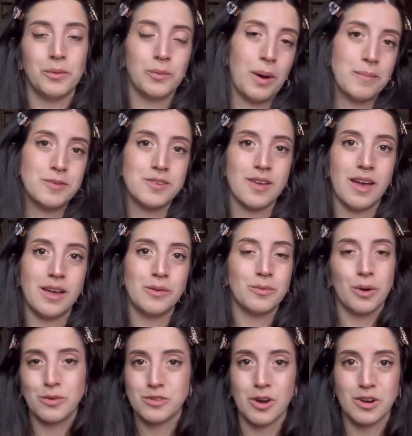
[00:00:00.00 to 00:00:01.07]
website,
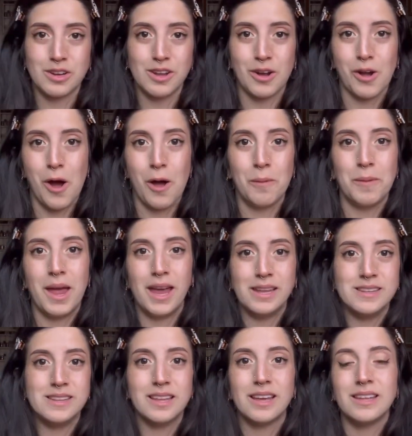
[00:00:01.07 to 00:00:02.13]
rosehearted.com,
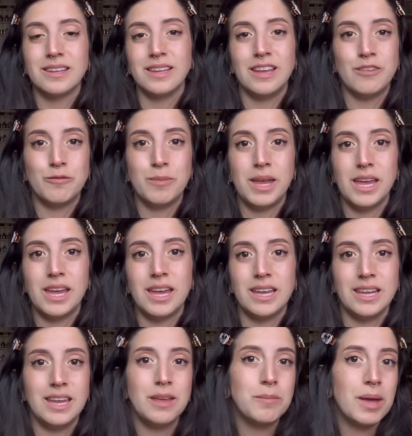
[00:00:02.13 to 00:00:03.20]
and leave me
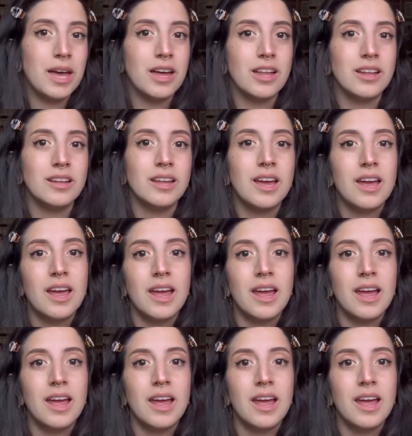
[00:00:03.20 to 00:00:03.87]
an email